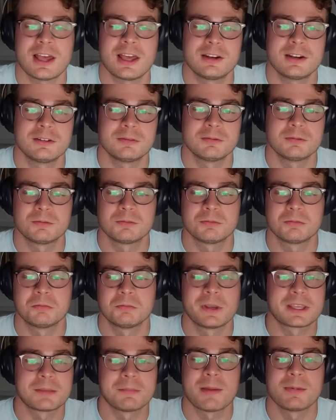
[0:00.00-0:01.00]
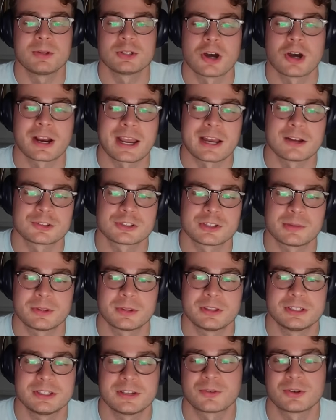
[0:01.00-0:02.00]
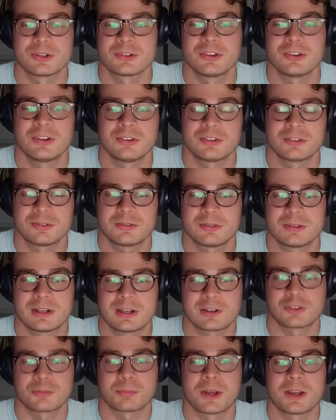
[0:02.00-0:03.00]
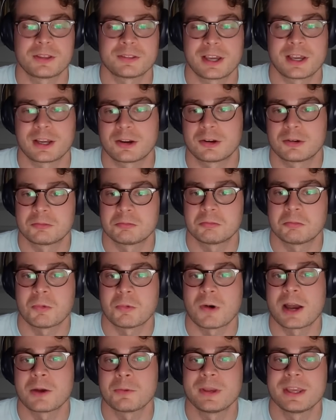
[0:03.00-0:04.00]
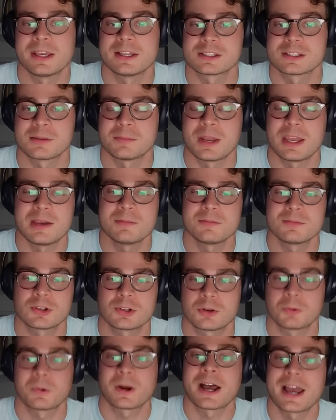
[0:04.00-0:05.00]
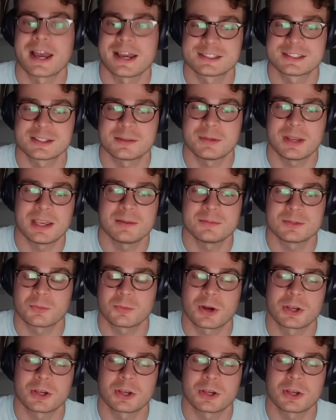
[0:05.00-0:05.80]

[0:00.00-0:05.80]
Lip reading: and we can maybe talk out some of the differences that explain like why we had some names or why I had some names and